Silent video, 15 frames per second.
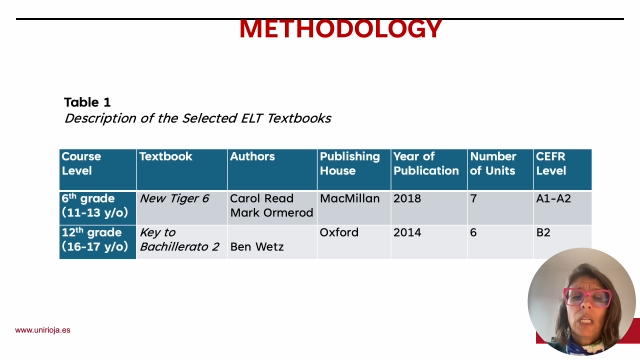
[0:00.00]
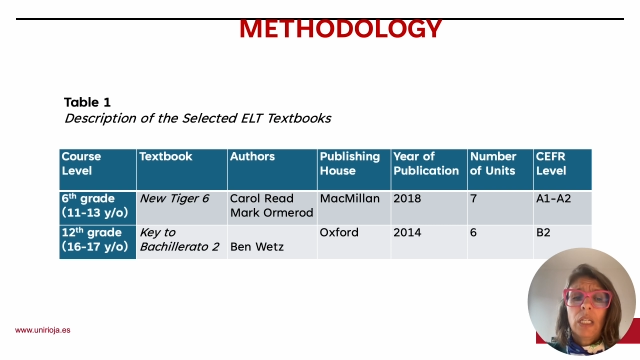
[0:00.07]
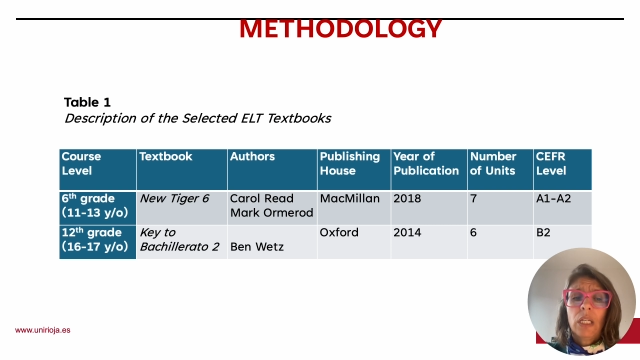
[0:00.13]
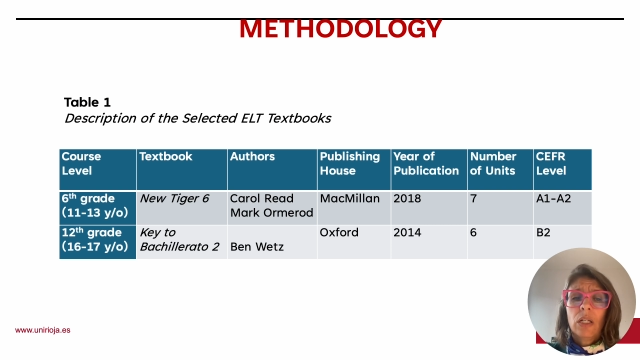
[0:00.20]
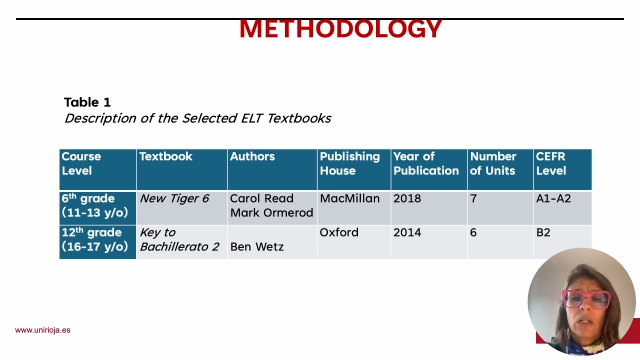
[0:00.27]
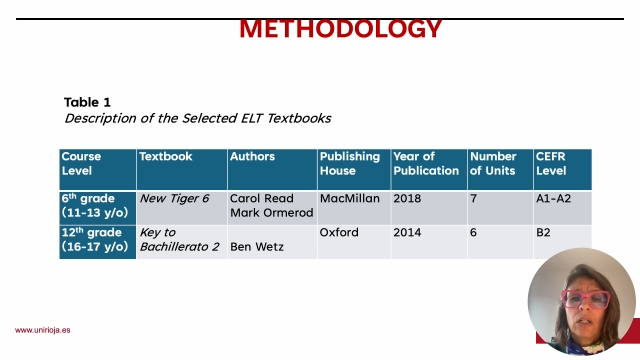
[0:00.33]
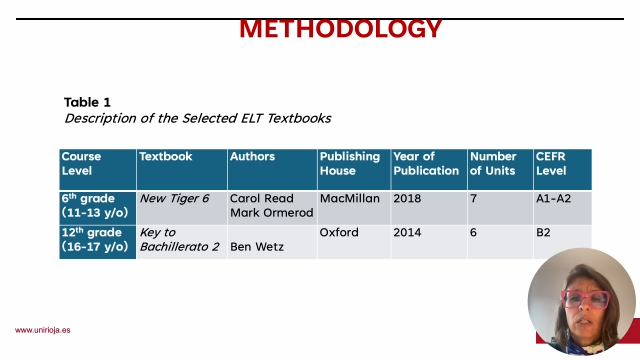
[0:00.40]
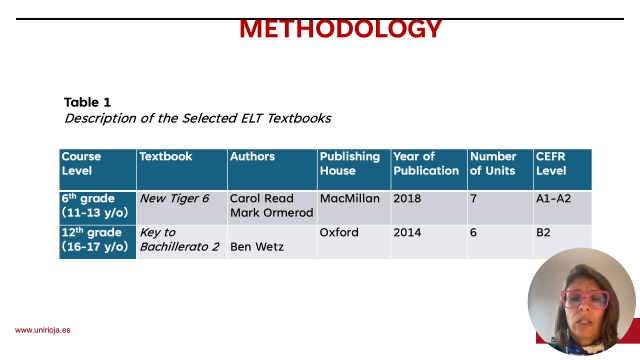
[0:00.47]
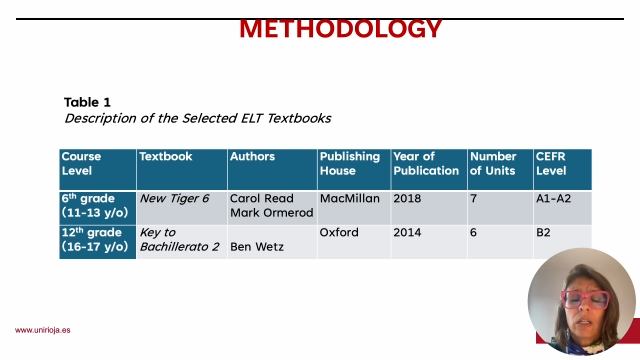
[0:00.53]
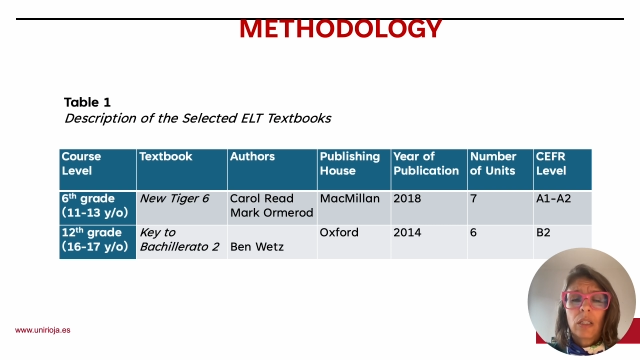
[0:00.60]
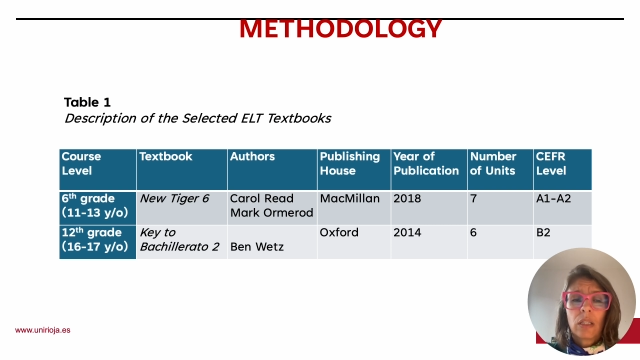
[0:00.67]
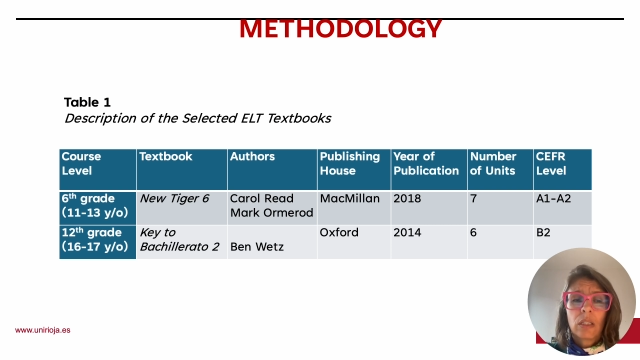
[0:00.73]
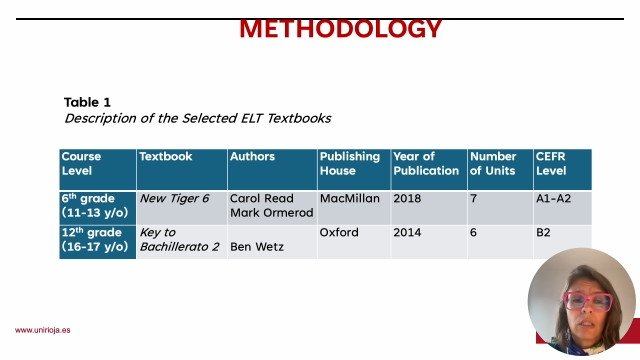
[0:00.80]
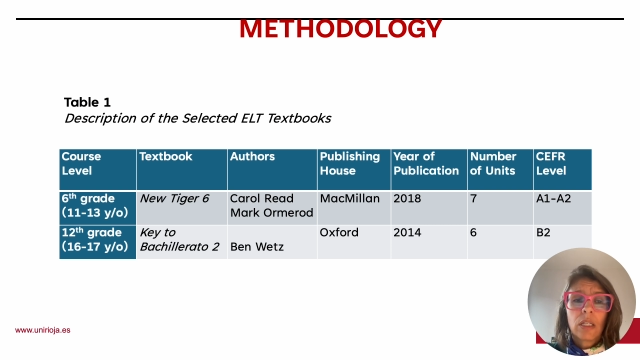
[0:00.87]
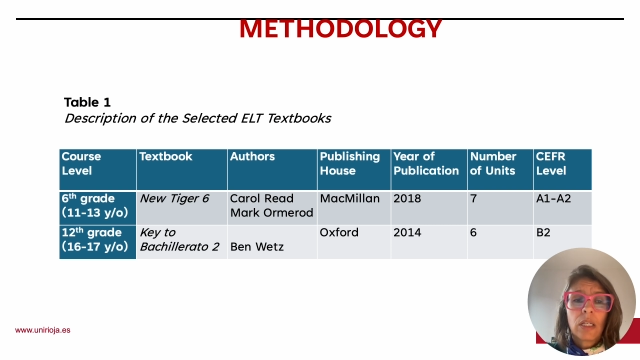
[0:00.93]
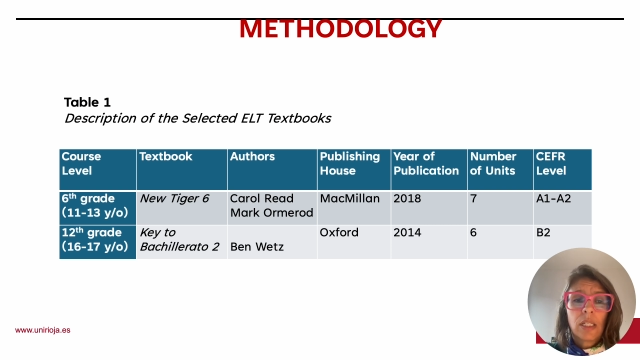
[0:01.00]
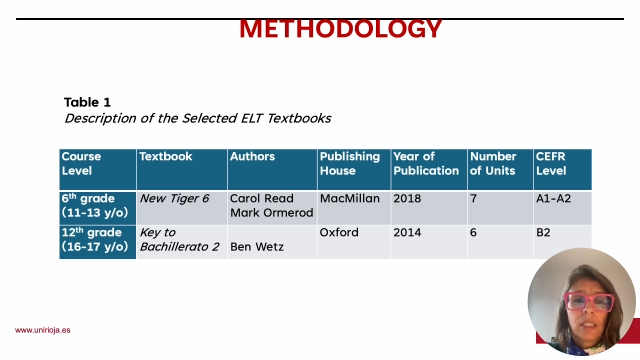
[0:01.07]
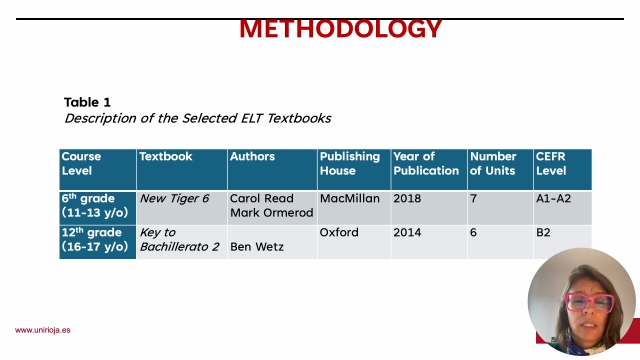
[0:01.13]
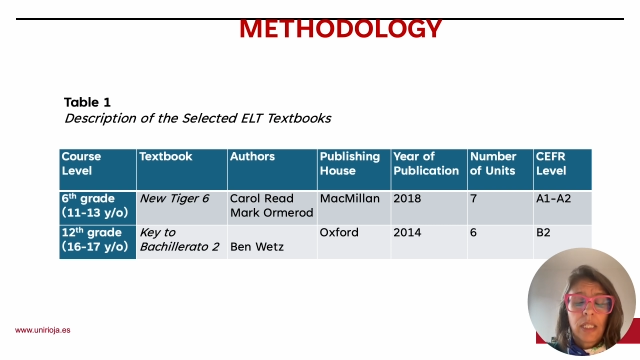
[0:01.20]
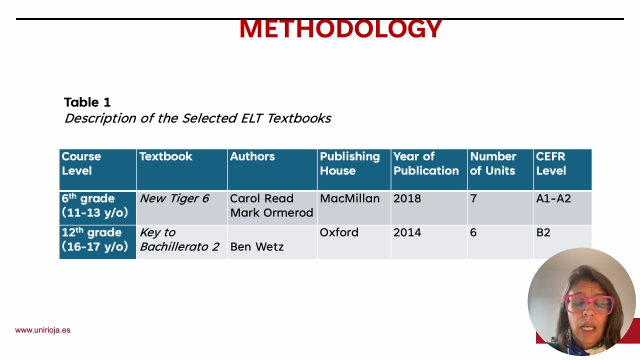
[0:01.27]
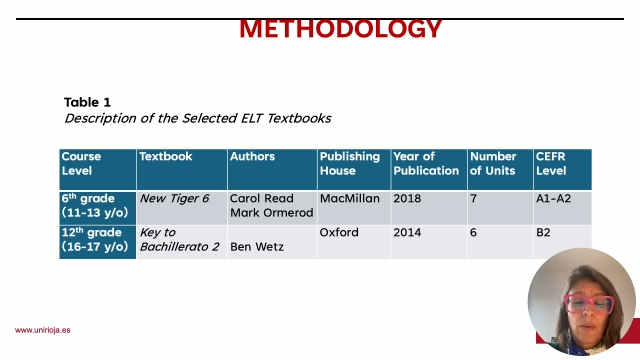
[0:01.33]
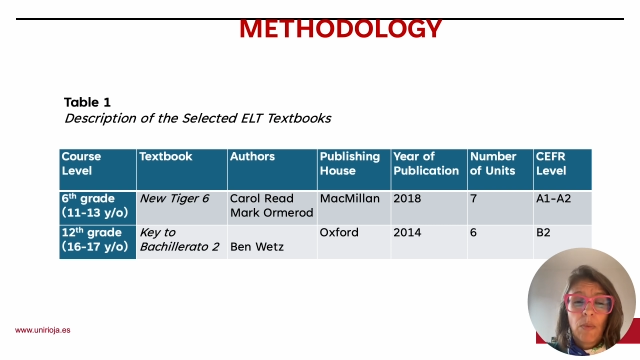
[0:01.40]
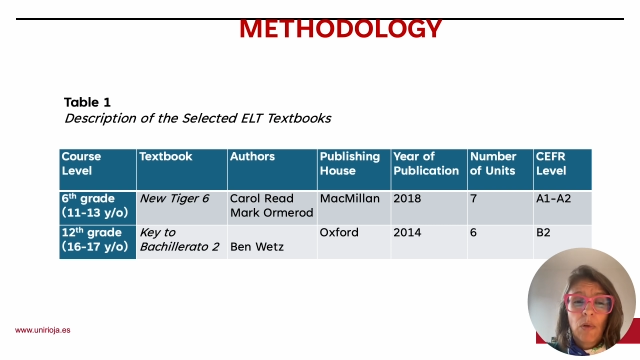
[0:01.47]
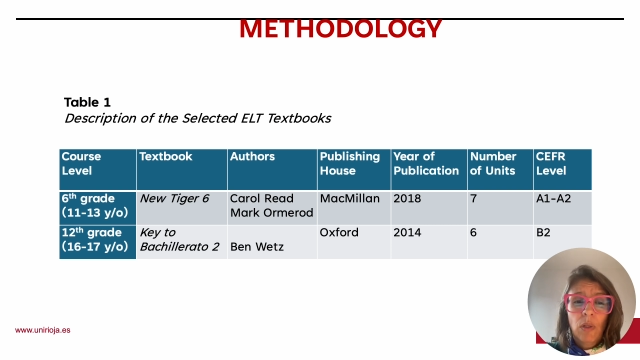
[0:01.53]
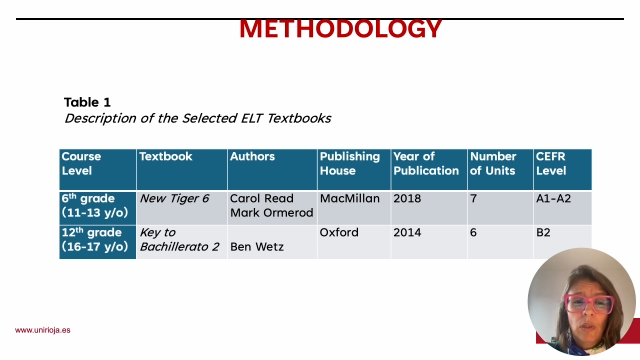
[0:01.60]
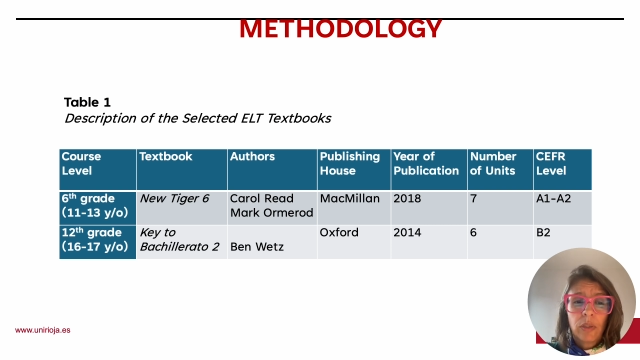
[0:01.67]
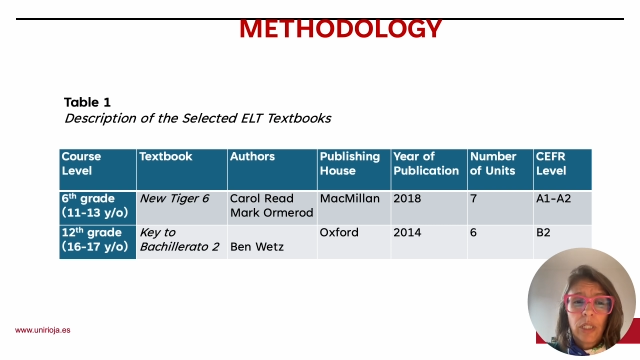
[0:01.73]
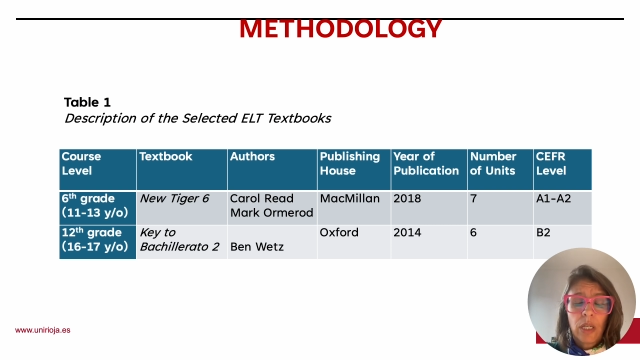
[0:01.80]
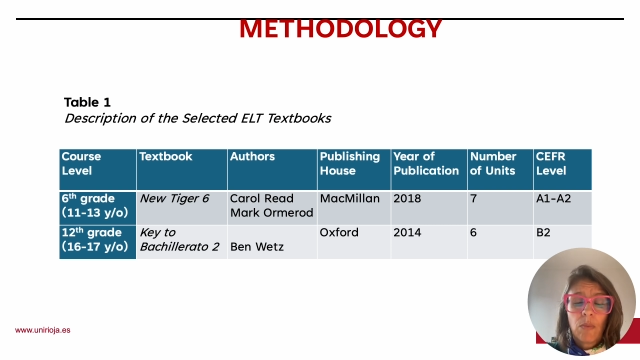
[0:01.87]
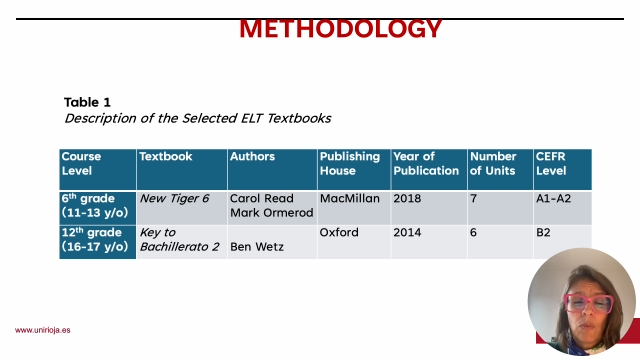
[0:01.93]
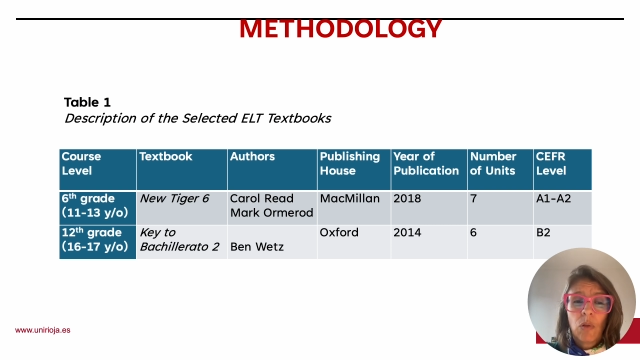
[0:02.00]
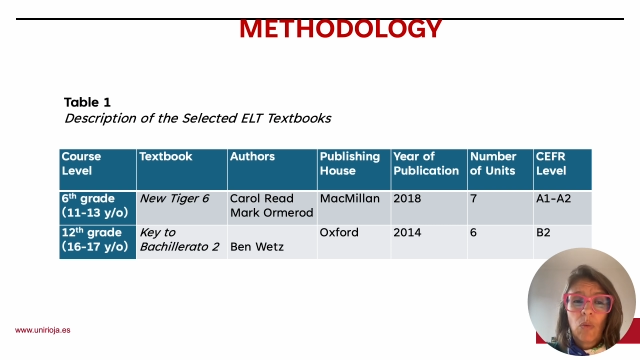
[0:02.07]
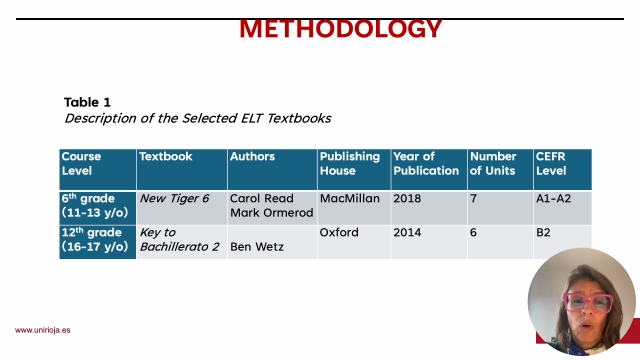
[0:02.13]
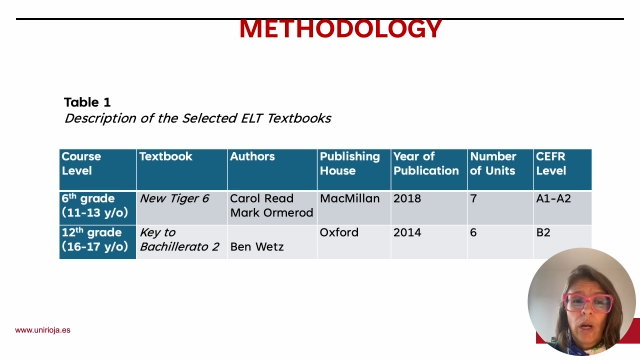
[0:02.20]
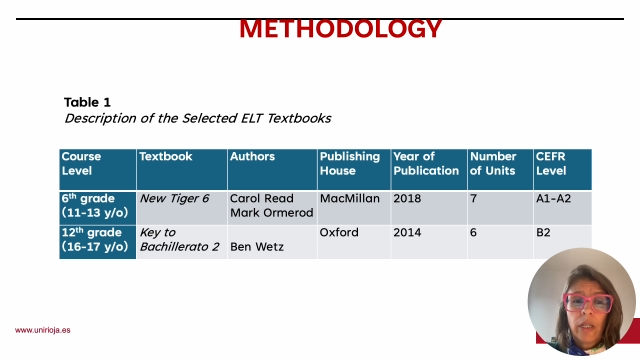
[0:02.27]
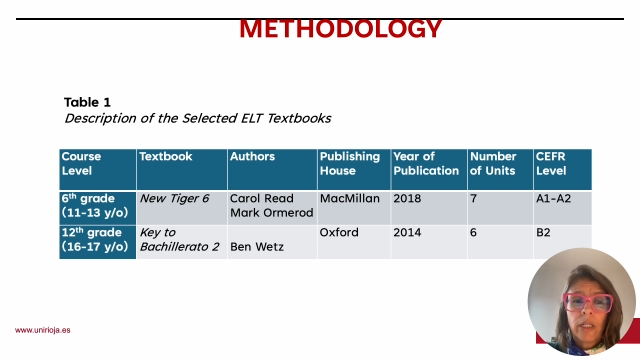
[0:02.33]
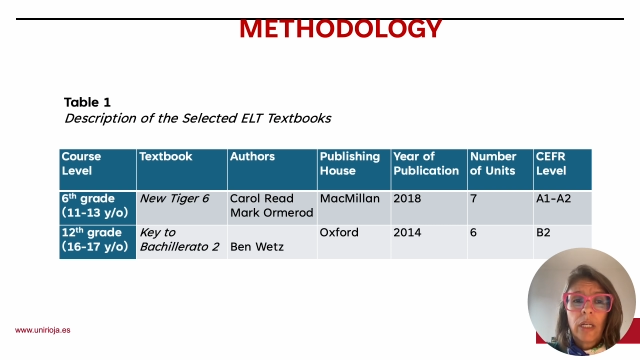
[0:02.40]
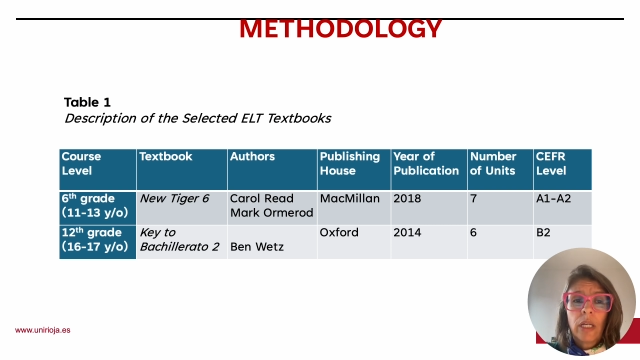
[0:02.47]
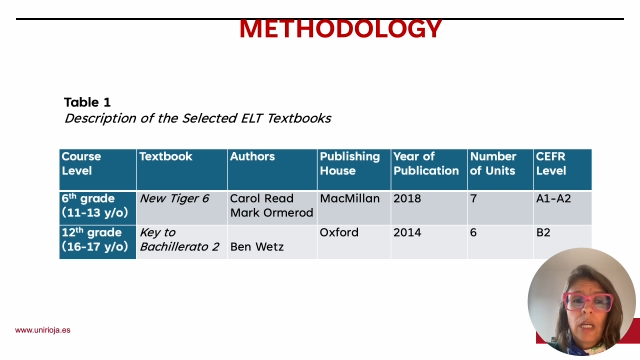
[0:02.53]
Here in this table, table 1,